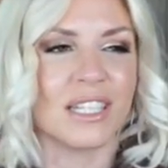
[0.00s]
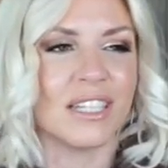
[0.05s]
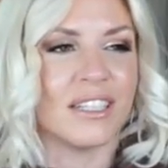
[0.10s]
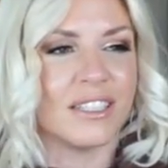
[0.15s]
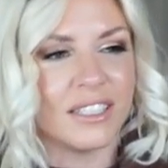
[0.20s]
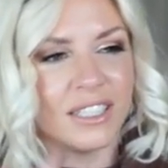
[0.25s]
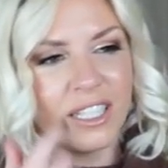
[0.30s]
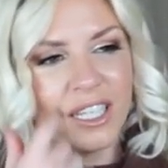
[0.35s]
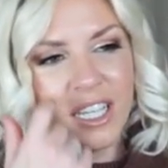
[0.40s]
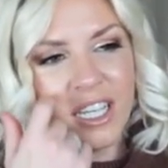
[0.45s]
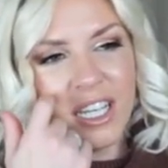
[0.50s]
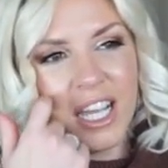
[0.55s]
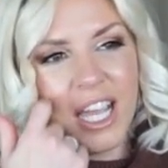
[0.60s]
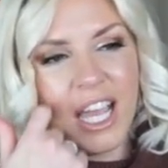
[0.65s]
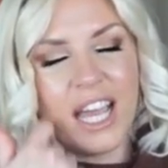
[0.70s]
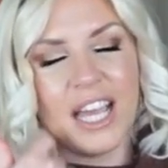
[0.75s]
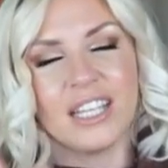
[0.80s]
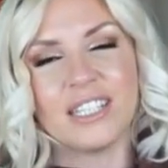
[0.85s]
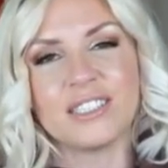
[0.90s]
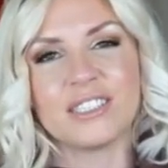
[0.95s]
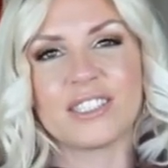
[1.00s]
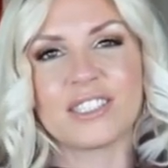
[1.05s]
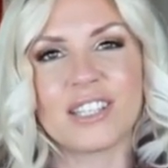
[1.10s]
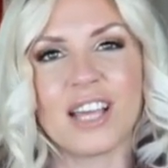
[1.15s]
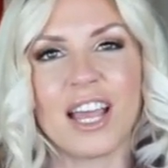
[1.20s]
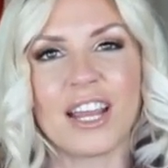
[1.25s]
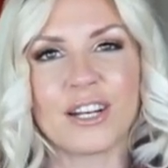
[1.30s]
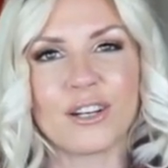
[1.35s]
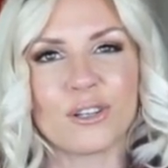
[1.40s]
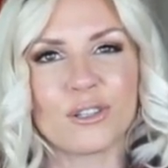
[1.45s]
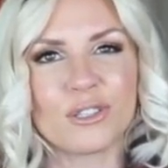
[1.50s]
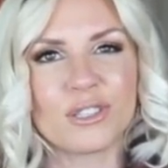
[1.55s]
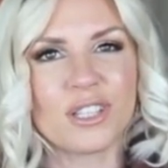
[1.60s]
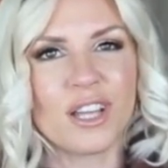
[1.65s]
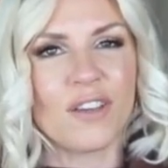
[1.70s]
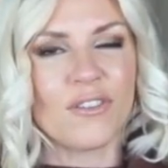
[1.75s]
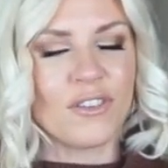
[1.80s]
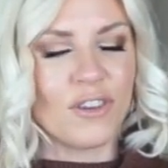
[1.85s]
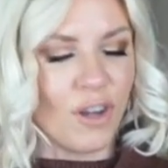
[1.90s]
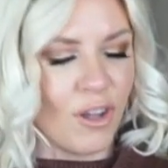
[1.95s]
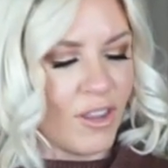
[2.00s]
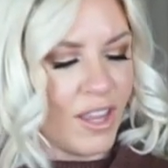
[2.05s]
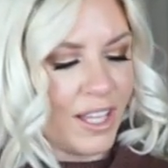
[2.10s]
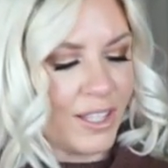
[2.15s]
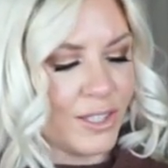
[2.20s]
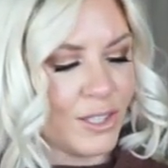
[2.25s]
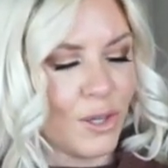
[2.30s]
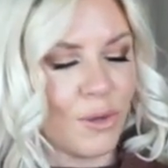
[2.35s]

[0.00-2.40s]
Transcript: and and designer stuff and all that.